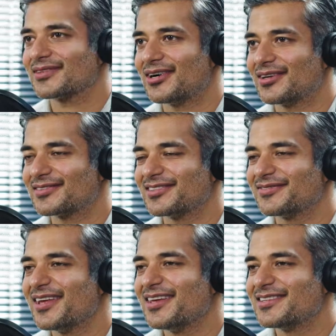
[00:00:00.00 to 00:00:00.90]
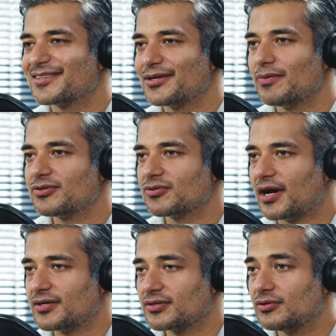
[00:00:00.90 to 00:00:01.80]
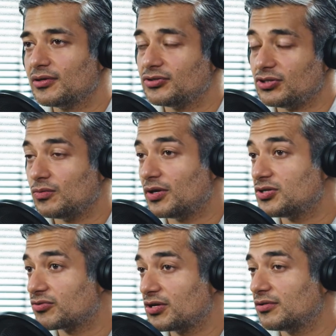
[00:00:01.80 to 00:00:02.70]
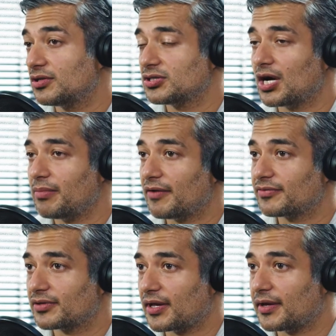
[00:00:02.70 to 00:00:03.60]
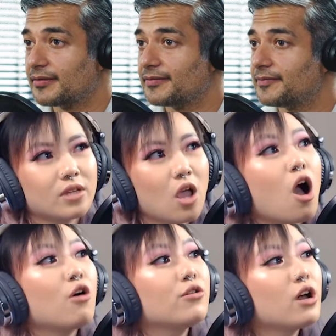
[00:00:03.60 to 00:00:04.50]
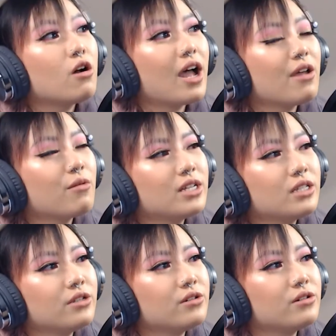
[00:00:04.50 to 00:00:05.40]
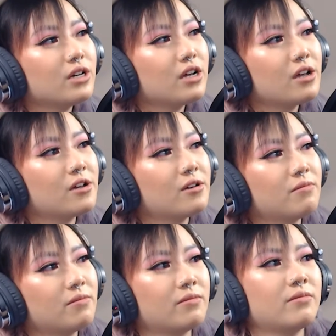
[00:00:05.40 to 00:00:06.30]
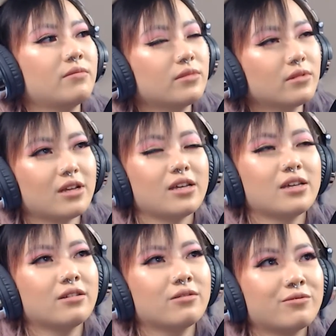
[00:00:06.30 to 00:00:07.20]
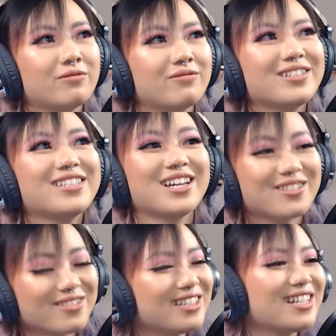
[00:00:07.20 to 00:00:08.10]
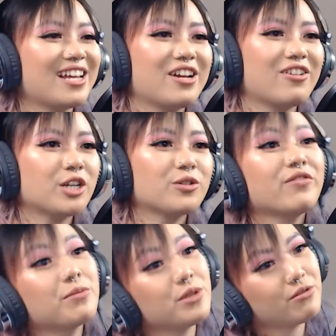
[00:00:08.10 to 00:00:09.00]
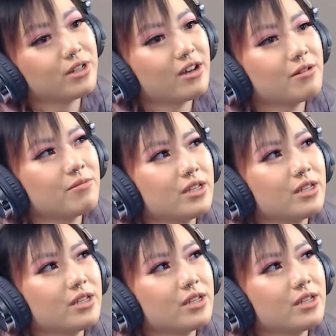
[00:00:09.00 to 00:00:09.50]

Awesome. So you went to high school and you went straight to the job after that. Oh no, I went to high school and then I graduated from UW in